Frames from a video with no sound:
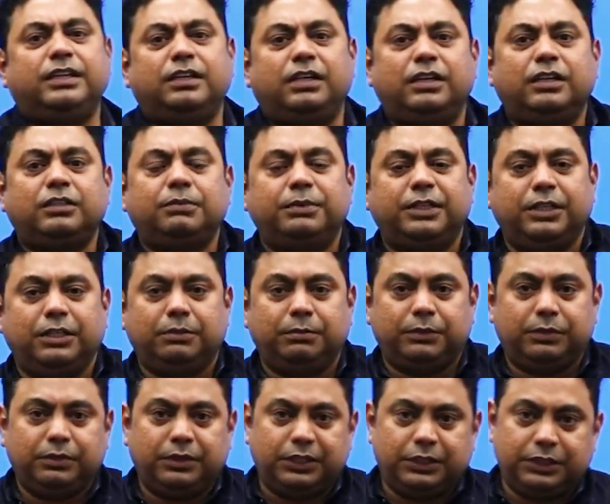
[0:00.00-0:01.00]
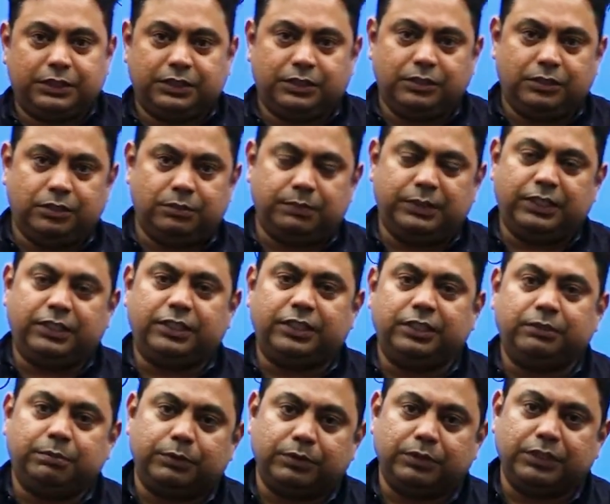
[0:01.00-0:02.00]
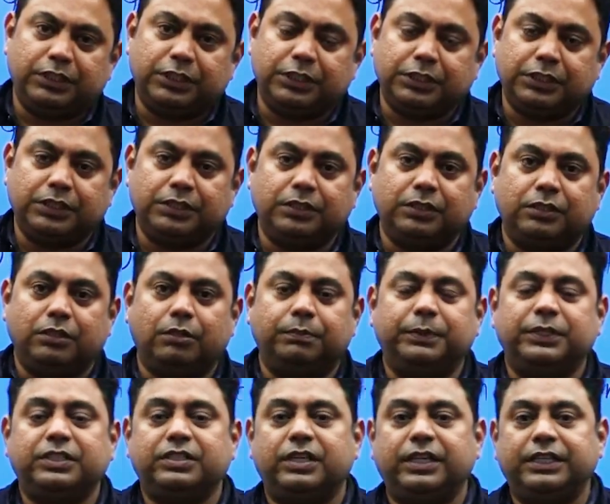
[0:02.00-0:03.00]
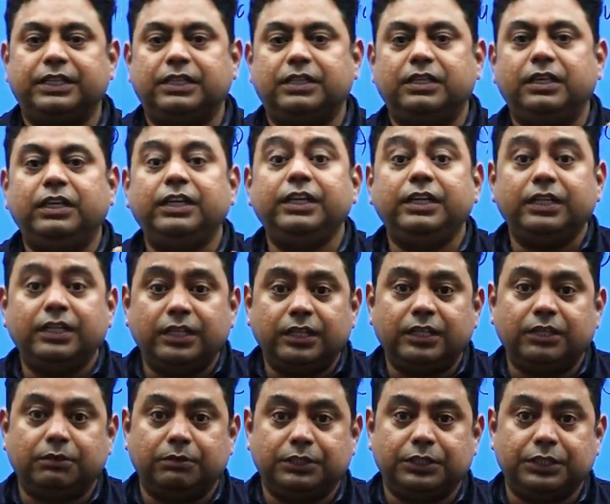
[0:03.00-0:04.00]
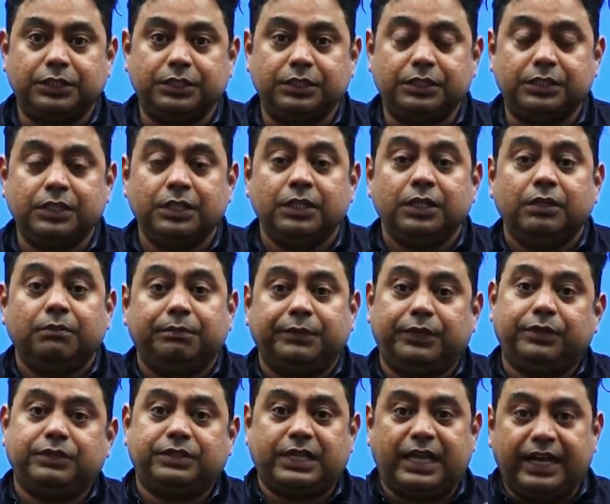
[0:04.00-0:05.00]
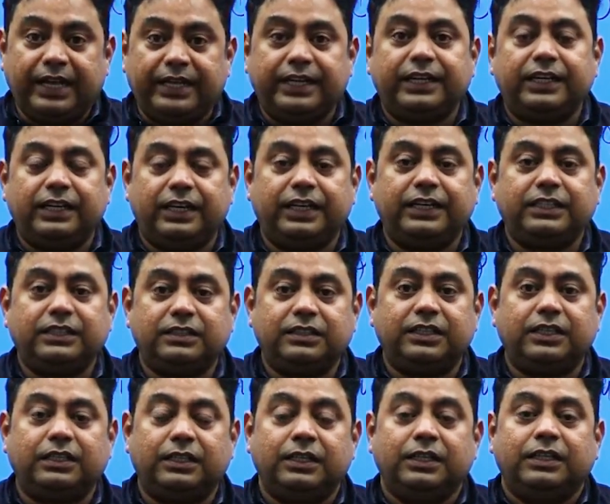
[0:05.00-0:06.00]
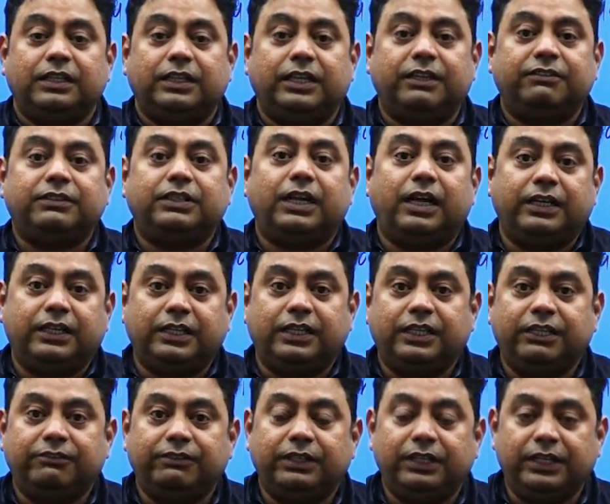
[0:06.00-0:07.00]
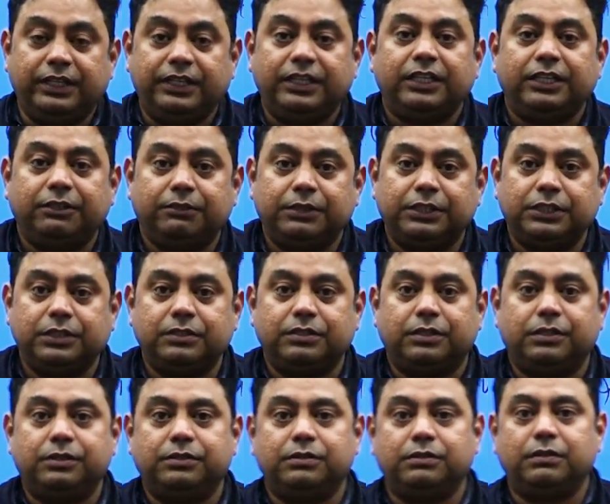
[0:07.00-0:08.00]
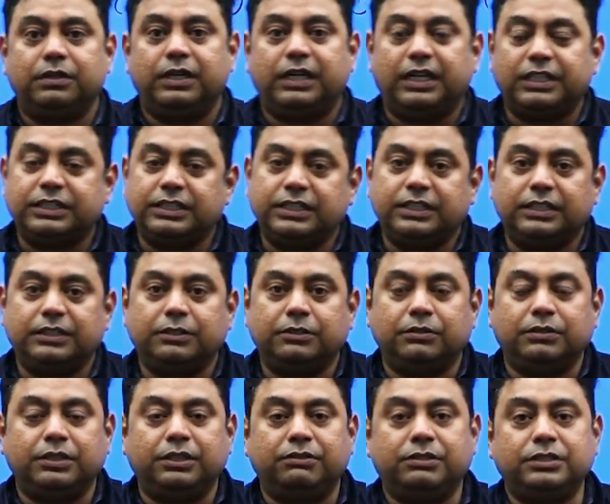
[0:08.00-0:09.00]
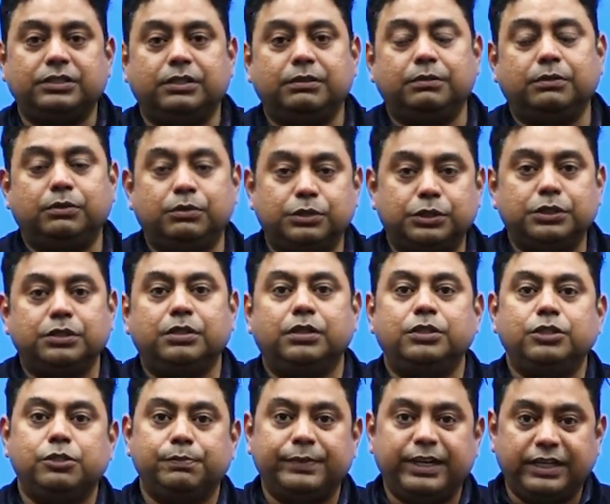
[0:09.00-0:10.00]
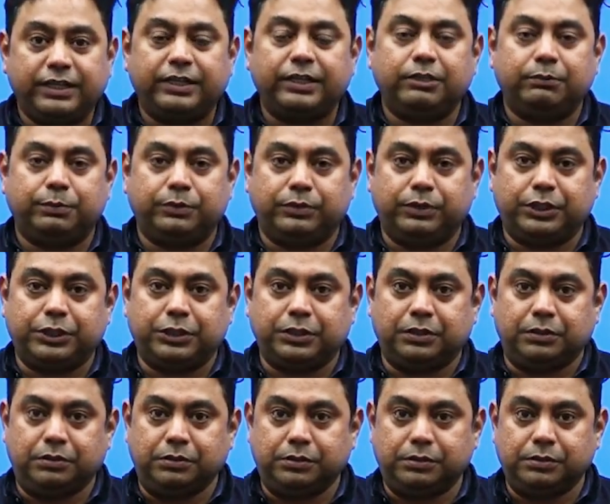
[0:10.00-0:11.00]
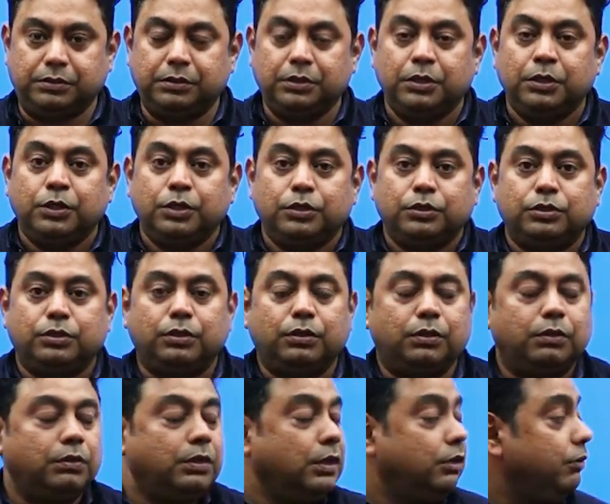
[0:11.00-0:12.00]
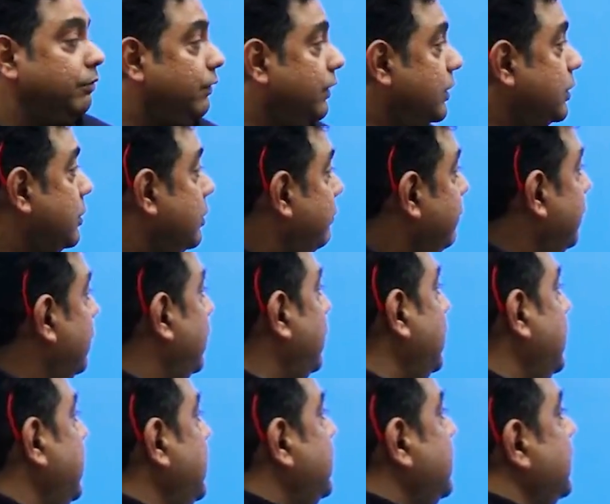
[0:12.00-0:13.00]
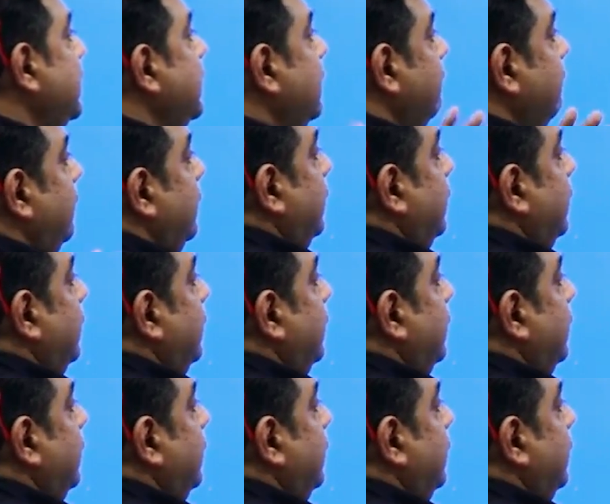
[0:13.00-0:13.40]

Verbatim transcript: arithmetic progression, geometric progression, topics like linear equations, because I realized that they have started giving linear equations also. Last year, you know, there was a question on geometric progression also. So first of all, each and every